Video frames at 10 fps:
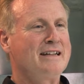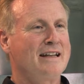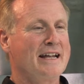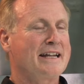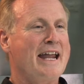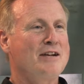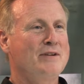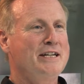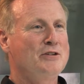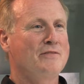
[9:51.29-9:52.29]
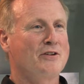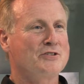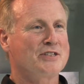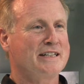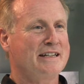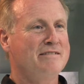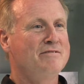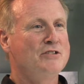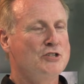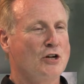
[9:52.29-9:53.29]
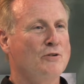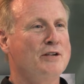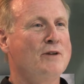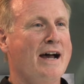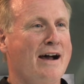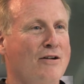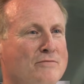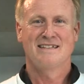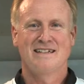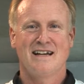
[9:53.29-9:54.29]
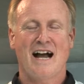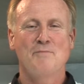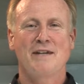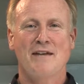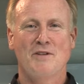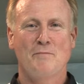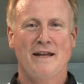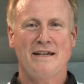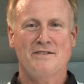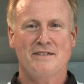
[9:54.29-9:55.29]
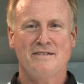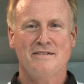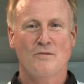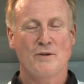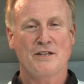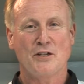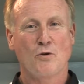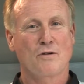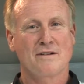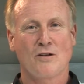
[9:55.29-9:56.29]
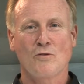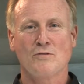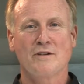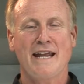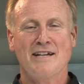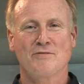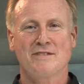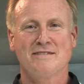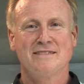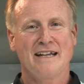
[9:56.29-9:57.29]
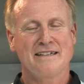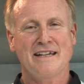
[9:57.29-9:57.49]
let Catering University show you how. I'm Kevin Bennington with Your Local Caterer and